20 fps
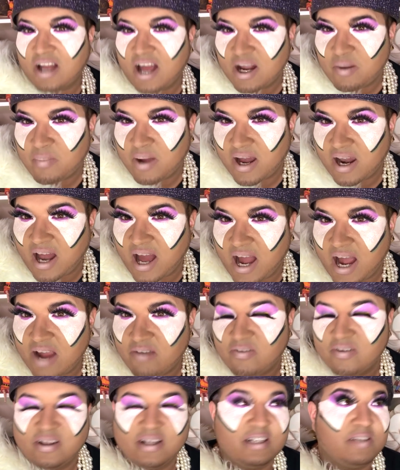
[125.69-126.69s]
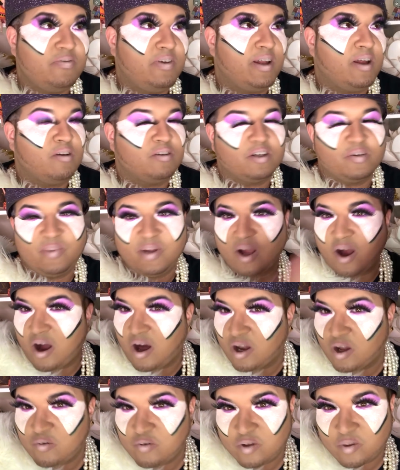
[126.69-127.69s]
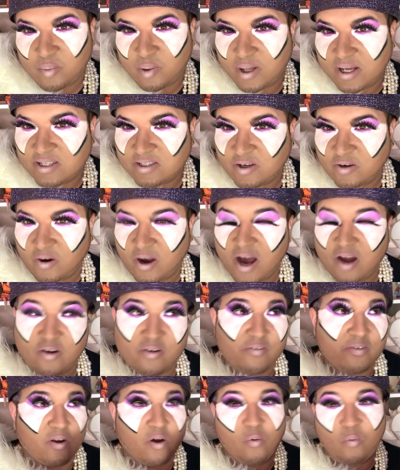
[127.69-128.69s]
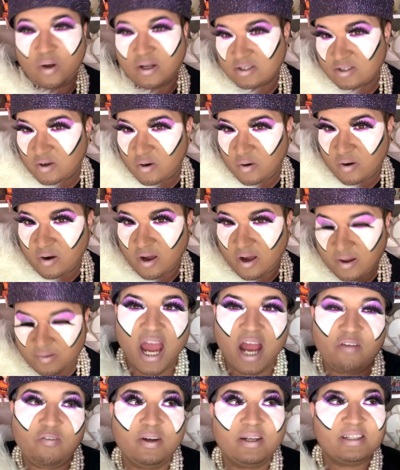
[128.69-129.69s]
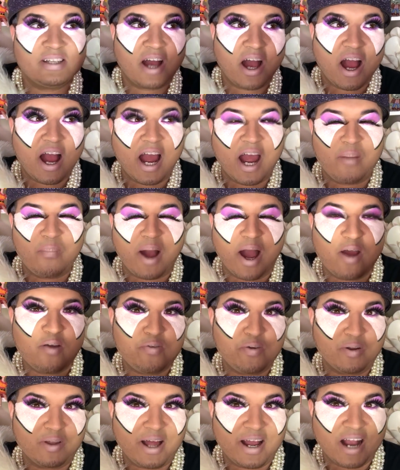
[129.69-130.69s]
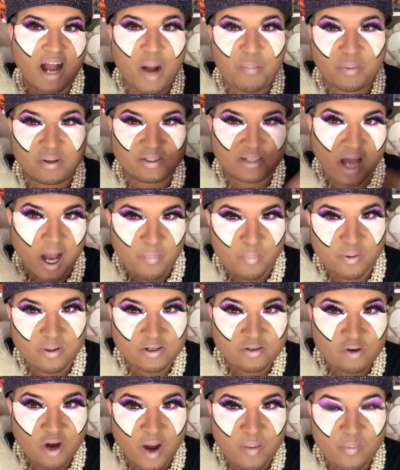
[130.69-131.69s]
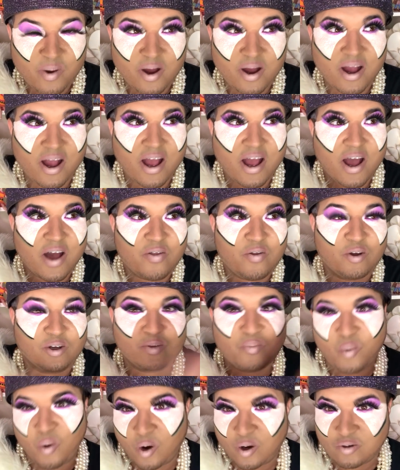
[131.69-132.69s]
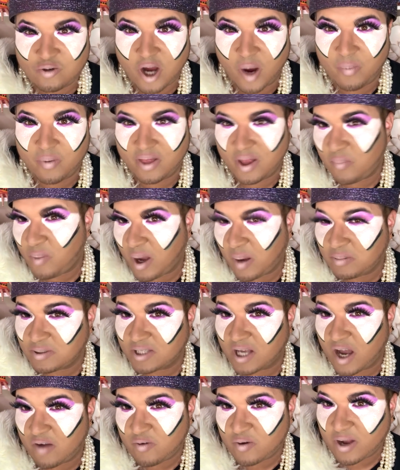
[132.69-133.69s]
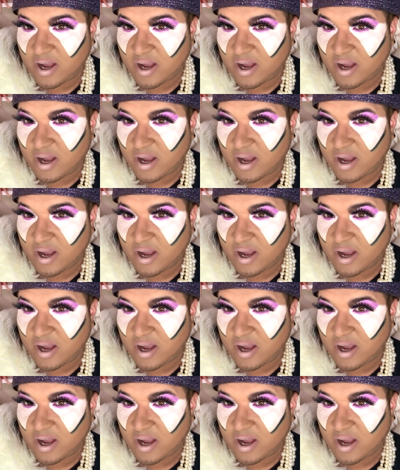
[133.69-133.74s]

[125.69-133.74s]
like my life, this video is gonna be all over the place, girl. I don't even know what's going on. Every time I feel like I'm on top of the drama, there's more drama that pops off,